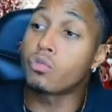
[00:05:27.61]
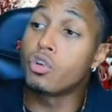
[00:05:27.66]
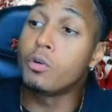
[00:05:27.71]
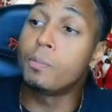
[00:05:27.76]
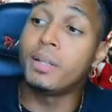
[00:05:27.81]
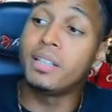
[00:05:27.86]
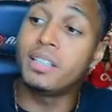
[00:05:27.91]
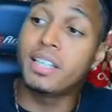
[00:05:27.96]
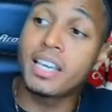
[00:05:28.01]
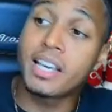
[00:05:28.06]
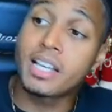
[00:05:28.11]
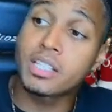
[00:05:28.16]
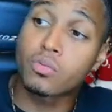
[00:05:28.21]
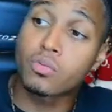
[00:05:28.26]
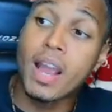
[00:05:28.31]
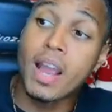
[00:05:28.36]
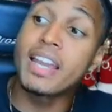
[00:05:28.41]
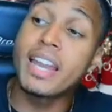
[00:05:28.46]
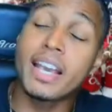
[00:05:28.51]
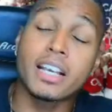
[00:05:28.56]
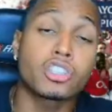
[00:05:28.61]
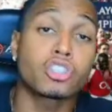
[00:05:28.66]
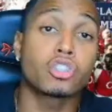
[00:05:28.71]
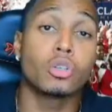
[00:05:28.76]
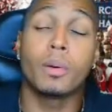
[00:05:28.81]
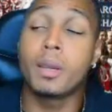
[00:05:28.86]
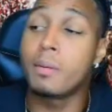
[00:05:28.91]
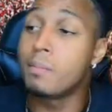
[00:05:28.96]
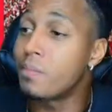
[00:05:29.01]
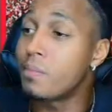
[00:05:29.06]
Ruben Dias right next
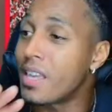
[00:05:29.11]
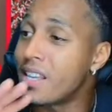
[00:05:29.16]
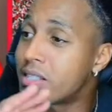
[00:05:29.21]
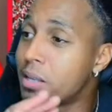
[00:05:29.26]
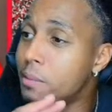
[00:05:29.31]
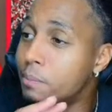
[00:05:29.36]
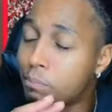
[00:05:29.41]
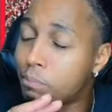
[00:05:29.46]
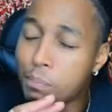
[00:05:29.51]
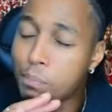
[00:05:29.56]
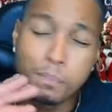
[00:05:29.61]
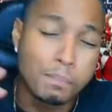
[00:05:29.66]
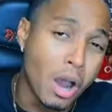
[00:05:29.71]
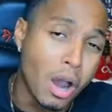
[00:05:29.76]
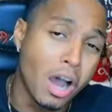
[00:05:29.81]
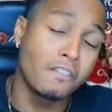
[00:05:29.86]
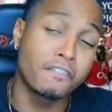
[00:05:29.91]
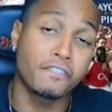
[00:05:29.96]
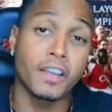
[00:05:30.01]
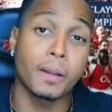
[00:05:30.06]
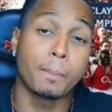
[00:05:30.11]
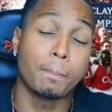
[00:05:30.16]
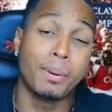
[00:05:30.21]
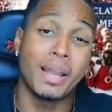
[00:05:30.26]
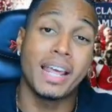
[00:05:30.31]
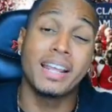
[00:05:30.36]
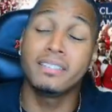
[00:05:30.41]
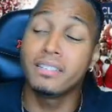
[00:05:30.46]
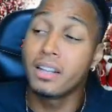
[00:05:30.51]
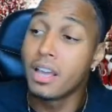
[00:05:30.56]
to him is a perfect
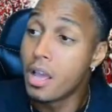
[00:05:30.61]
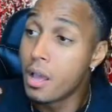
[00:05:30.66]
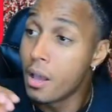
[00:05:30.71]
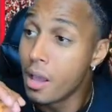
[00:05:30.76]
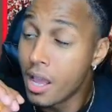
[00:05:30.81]
blend